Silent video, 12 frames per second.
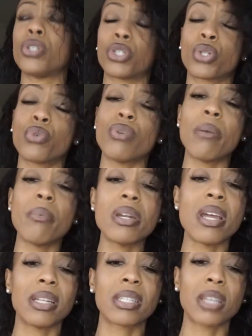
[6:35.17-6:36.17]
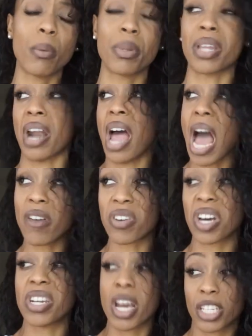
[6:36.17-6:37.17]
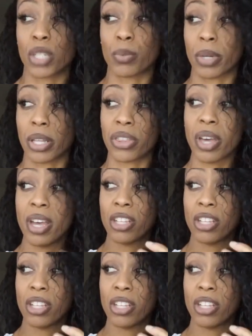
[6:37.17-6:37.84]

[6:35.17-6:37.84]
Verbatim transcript: discriminate someone that I have a connection with